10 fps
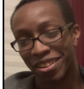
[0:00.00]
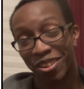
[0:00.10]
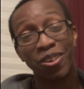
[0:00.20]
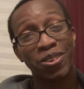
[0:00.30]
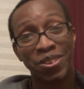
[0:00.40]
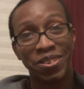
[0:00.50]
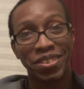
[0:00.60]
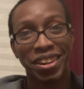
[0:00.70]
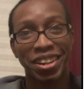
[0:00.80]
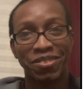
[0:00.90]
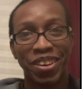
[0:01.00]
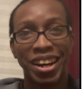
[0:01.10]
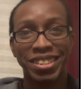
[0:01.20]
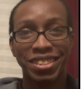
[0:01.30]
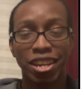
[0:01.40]
Goku kind of
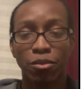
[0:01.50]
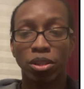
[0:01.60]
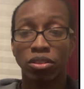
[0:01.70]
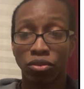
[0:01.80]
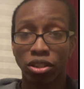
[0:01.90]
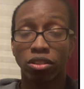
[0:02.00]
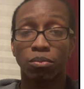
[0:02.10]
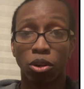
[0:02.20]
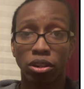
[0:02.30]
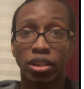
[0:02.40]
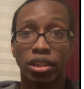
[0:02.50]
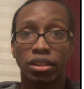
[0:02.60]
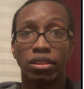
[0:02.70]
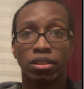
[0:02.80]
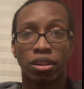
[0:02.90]
mindset. But he's a really smart
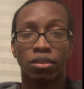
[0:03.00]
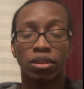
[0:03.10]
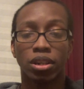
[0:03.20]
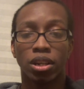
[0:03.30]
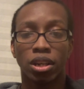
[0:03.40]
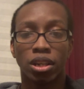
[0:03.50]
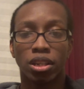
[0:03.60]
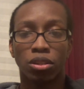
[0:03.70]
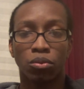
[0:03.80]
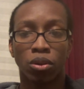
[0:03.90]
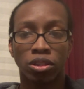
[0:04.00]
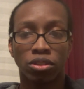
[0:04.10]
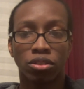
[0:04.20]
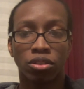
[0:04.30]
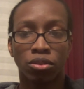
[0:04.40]
kid, you know. He
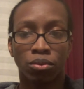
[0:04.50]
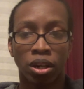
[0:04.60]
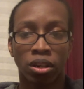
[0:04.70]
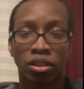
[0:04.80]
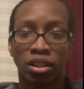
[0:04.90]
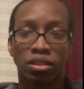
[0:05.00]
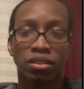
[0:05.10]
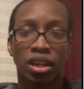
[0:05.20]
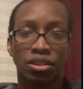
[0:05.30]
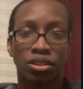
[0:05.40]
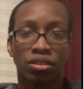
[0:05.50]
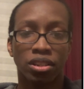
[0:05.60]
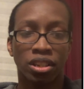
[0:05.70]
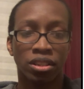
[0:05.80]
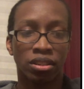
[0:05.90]
wants to do well, and it's not just
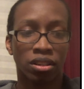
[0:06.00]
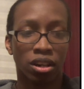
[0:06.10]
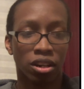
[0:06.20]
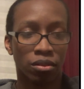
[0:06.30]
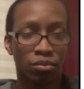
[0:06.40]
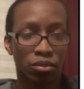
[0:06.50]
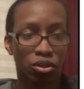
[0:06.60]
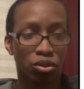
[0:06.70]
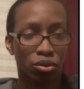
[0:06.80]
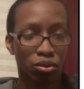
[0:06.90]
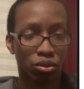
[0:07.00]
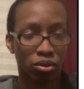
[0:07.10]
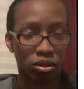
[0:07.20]
in school.